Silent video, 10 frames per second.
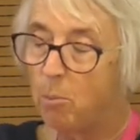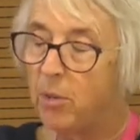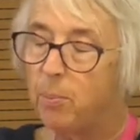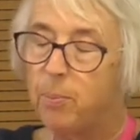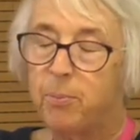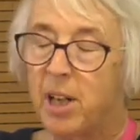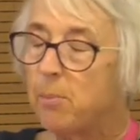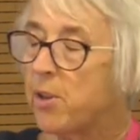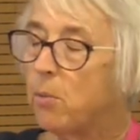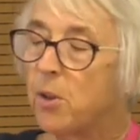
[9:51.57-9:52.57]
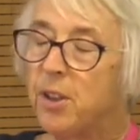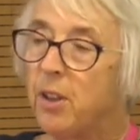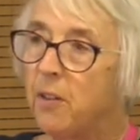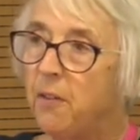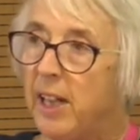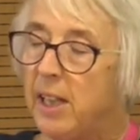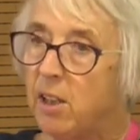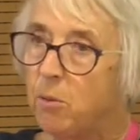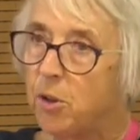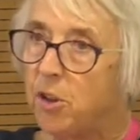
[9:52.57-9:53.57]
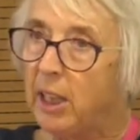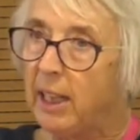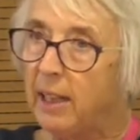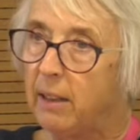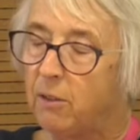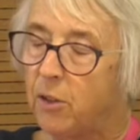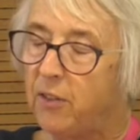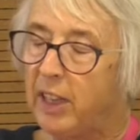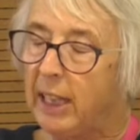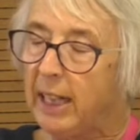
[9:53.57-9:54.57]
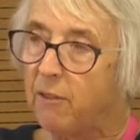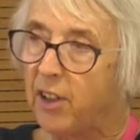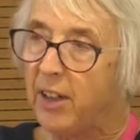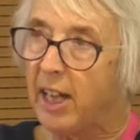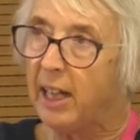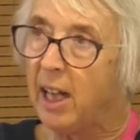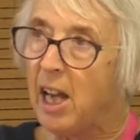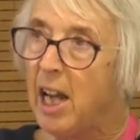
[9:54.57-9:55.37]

But perhaps it wasn't her face that was revealing everything.